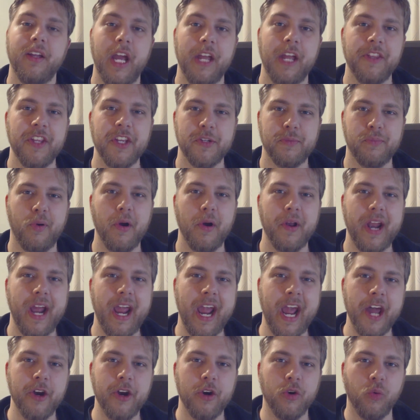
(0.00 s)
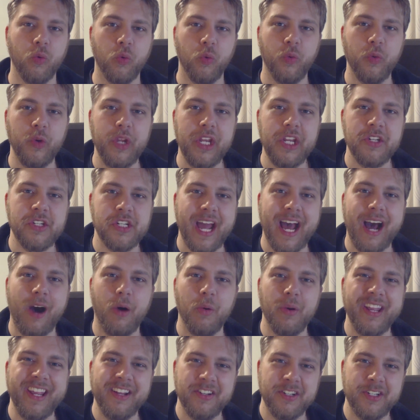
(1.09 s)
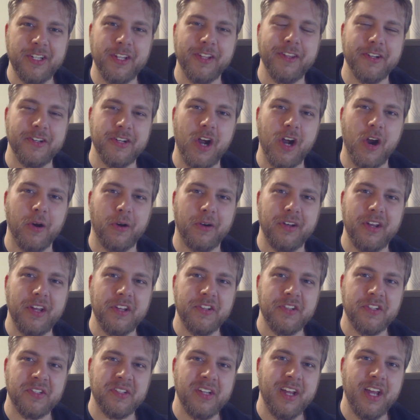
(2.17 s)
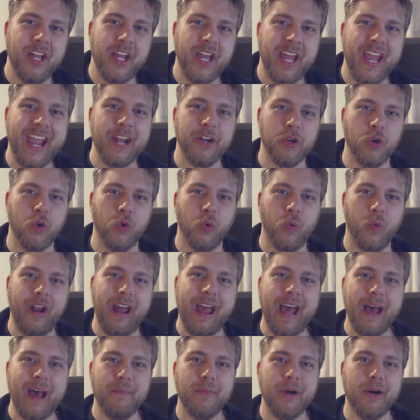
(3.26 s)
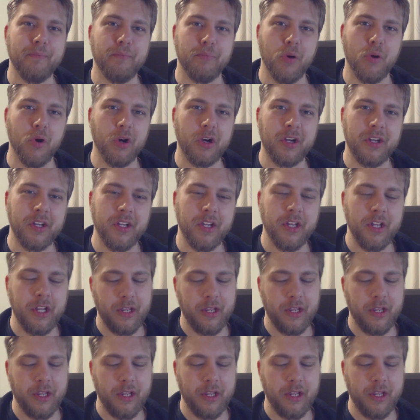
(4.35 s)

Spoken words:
At this point, I had her reach out into the darkness and grab a book,